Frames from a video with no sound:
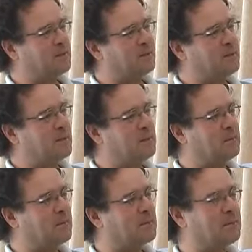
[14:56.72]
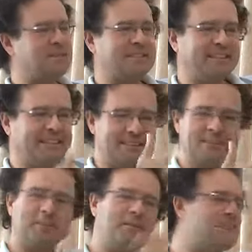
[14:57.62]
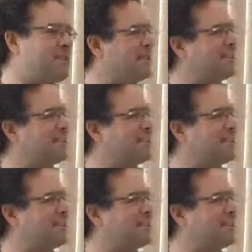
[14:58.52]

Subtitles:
So do you still do these things?